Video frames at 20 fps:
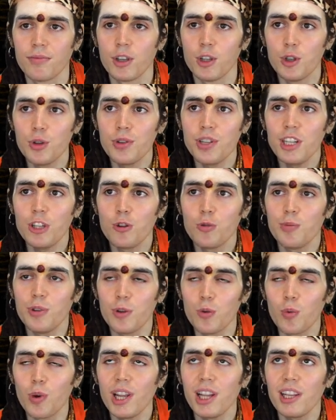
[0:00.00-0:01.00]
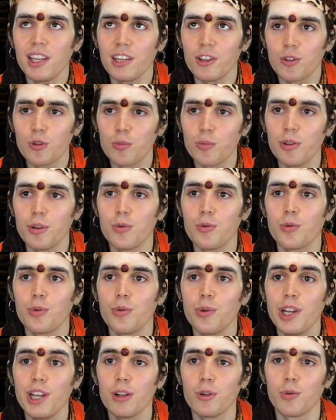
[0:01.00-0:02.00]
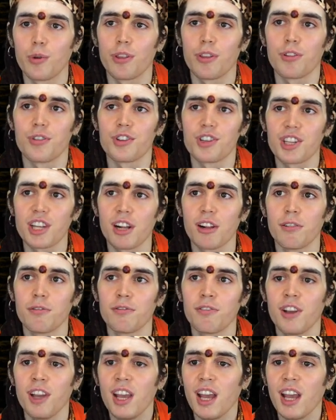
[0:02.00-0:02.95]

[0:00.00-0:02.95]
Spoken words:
You need to be willing to be real with yourself.